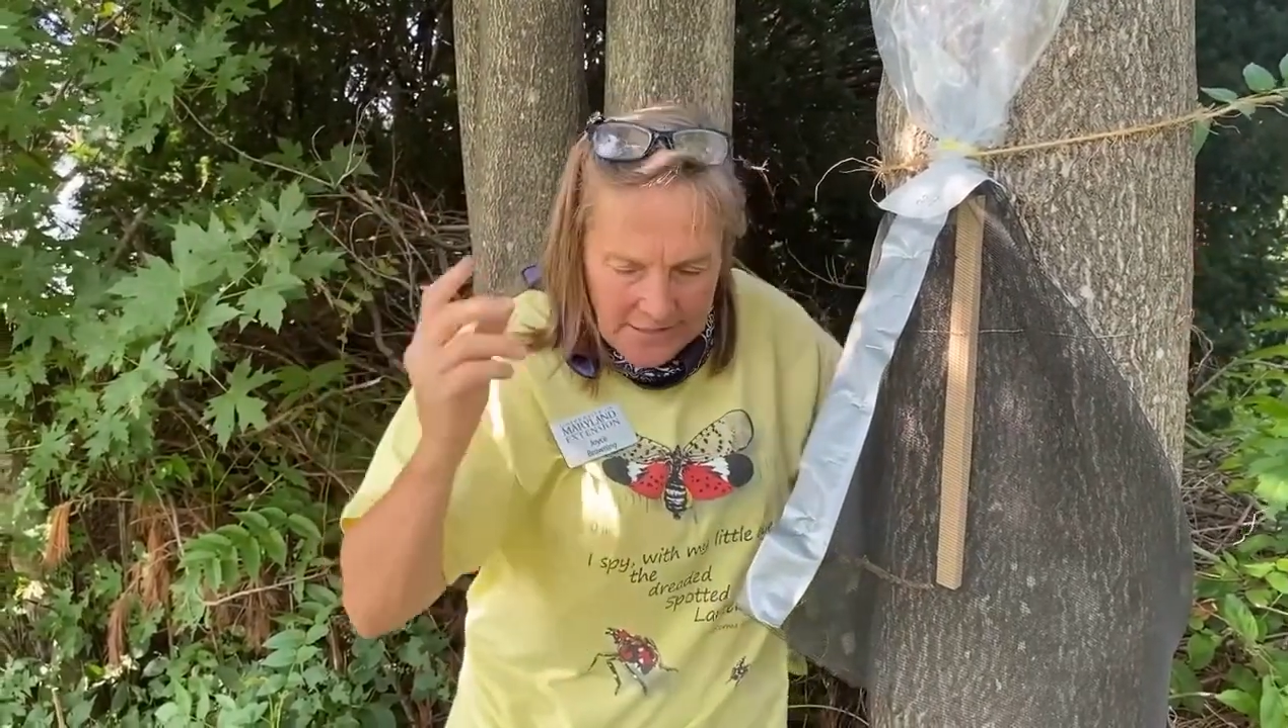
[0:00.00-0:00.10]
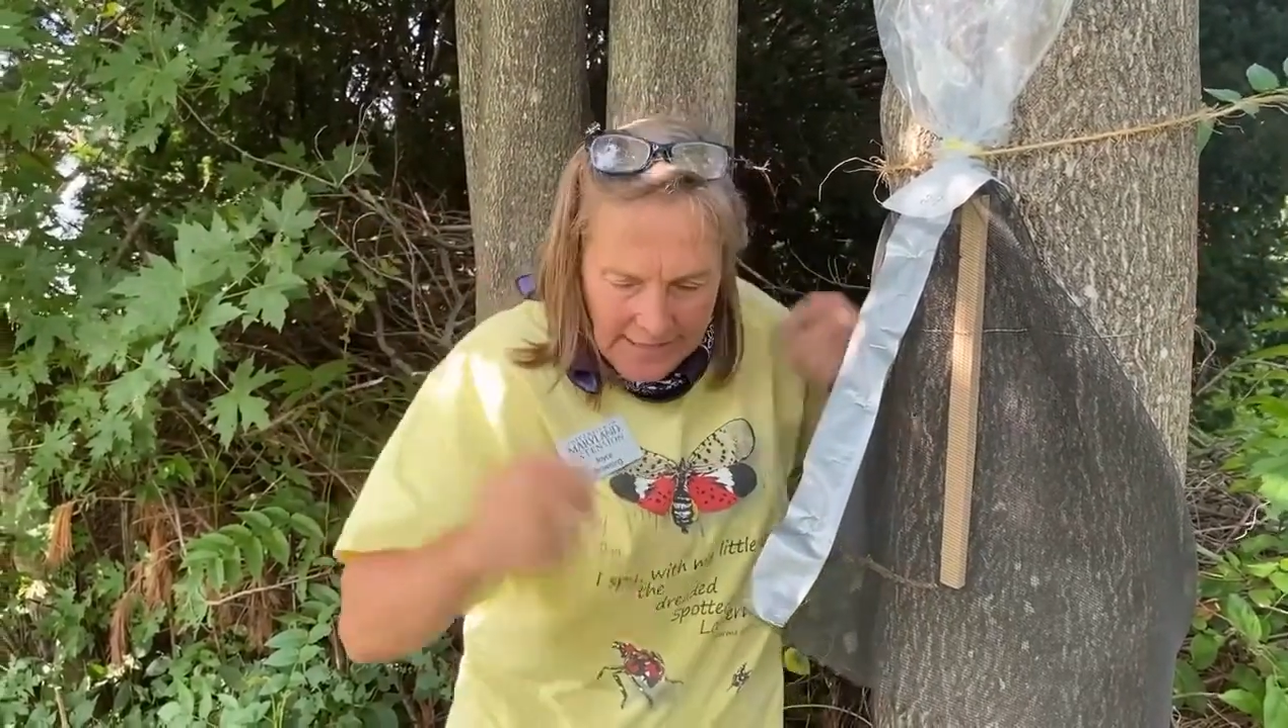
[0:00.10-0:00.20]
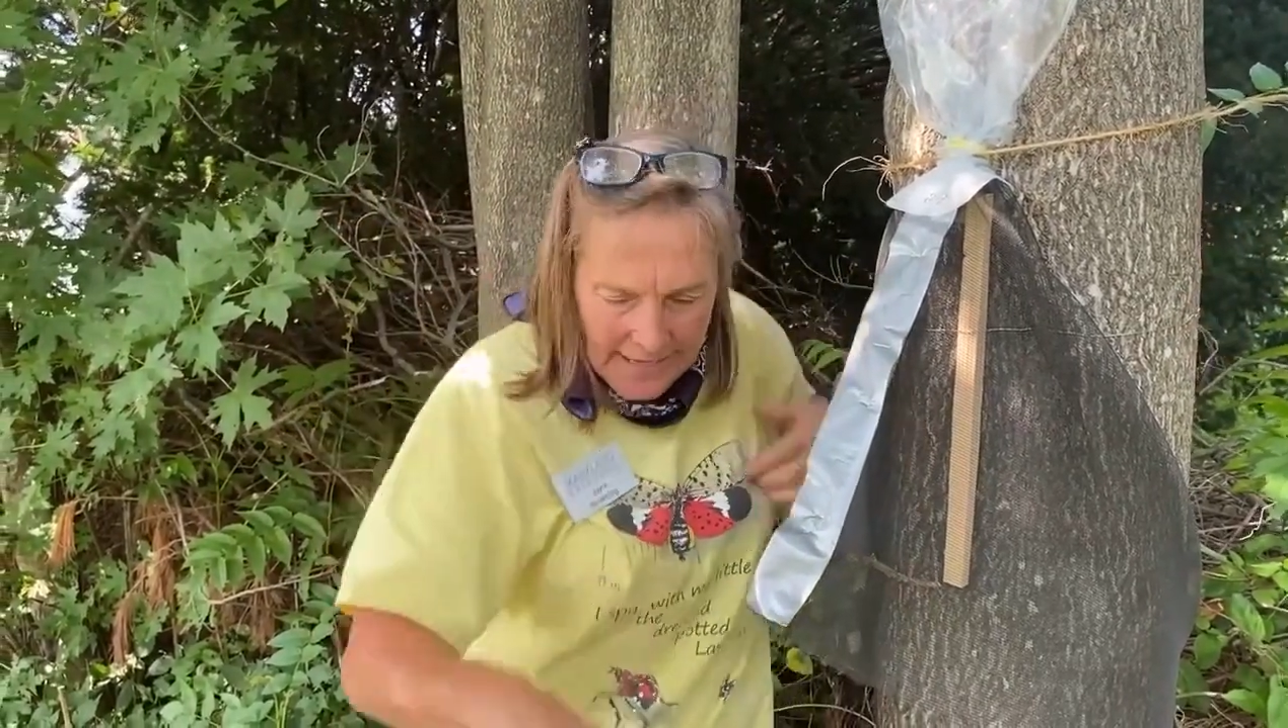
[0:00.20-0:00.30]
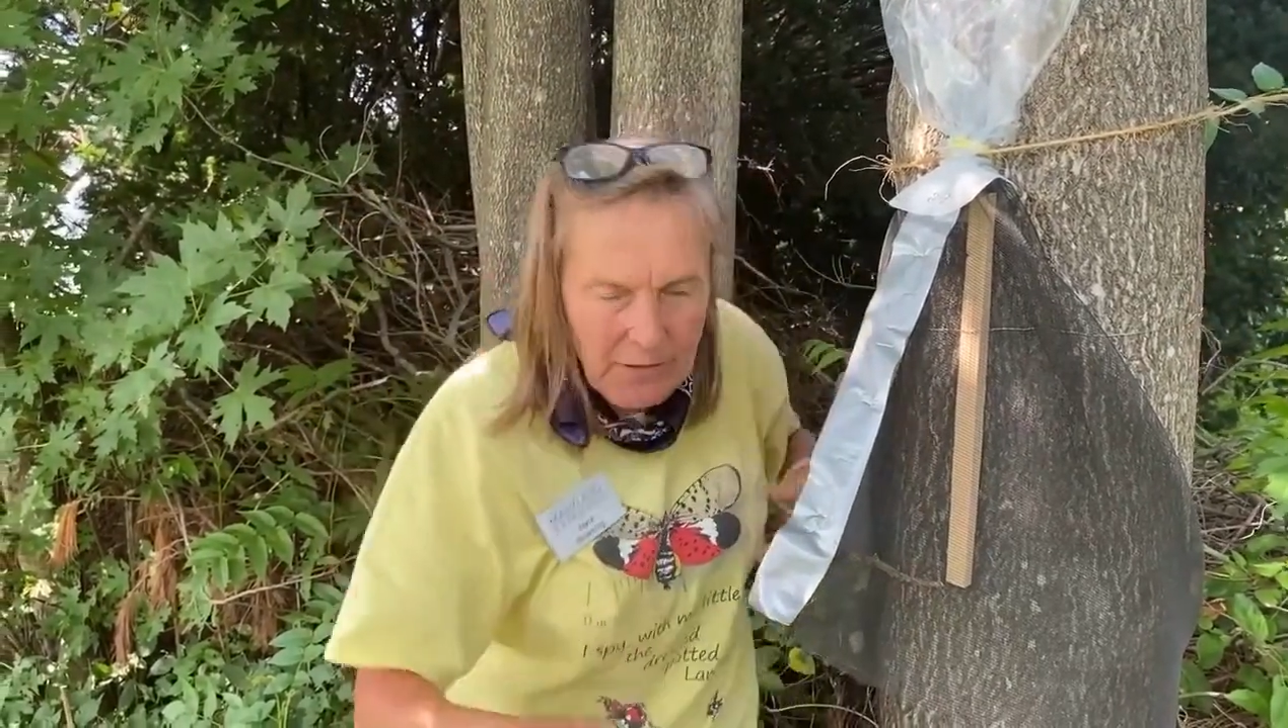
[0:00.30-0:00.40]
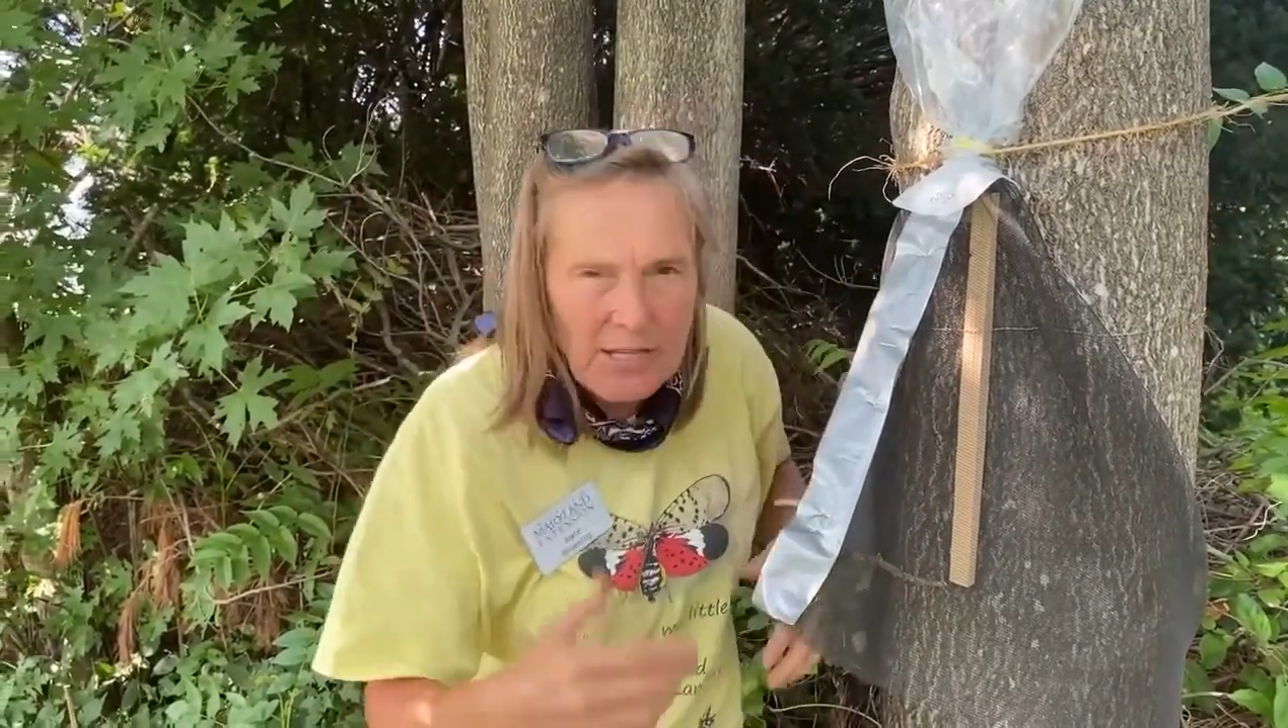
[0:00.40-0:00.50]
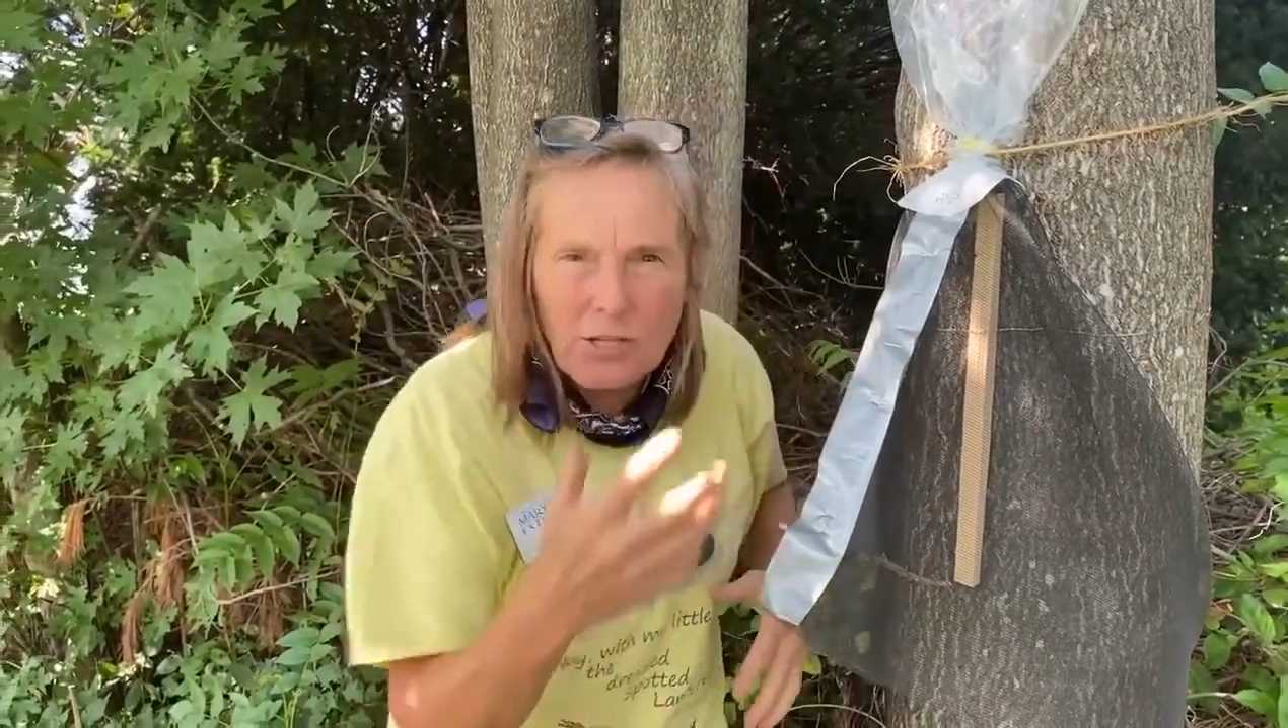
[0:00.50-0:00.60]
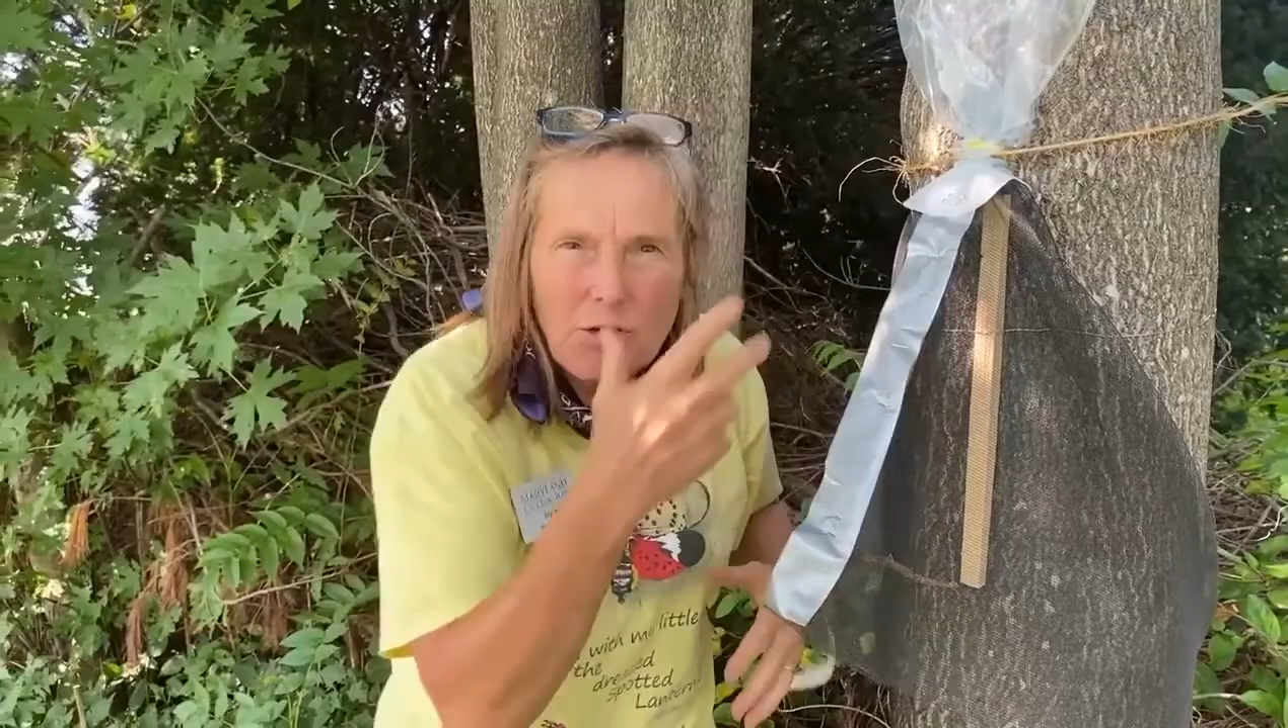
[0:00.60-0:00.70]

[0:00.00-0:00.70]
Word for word: And you